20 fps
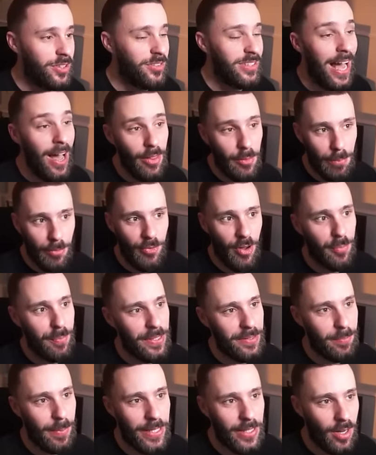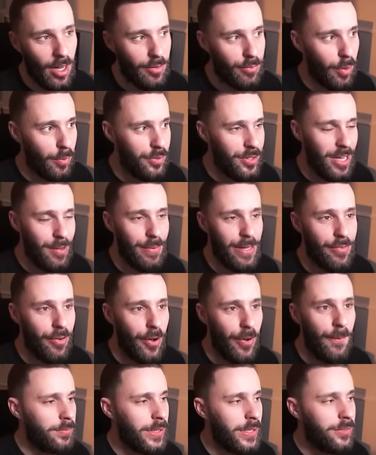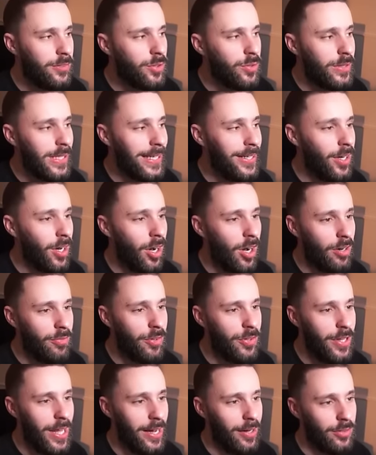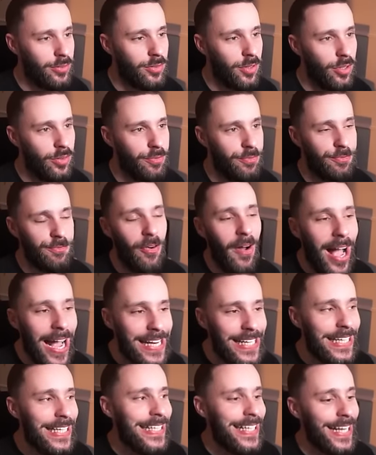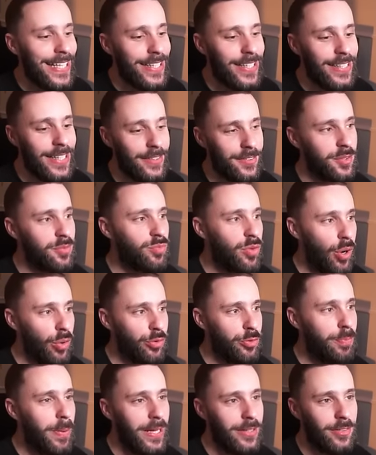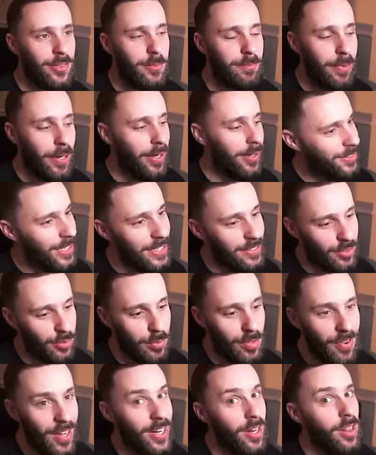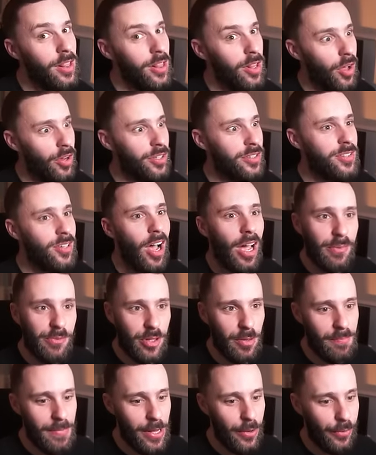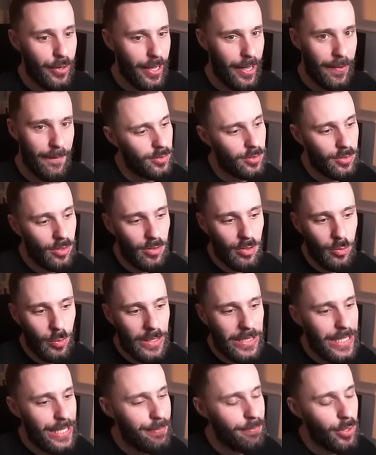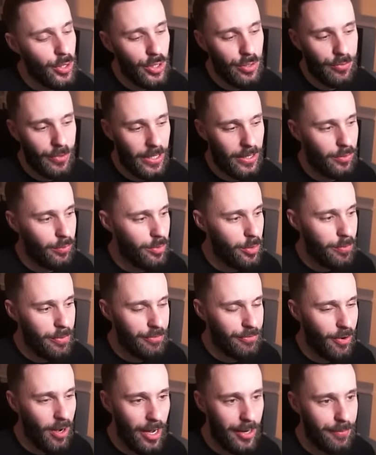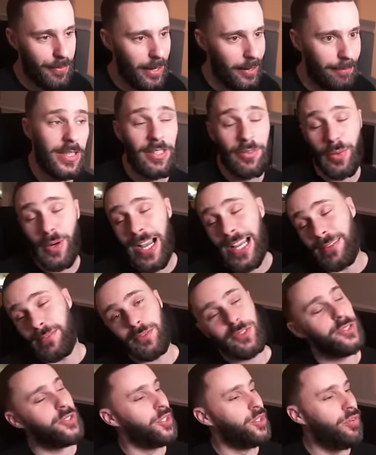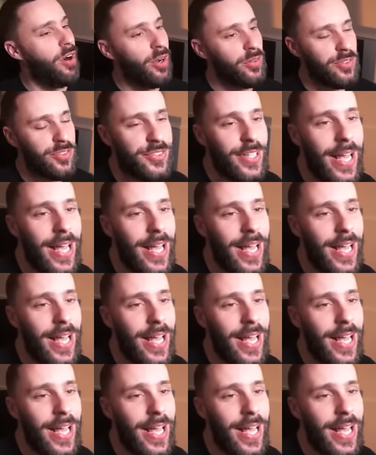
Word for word: is now the preferred way to play Gardevoir, TM Evo. But they do get an Arven now, so finally they can get some Ralts benched. But Jesus, we've had a lot of time to mill here. So as long as we keep moving, we'll be fine, man. Either way, two Ralts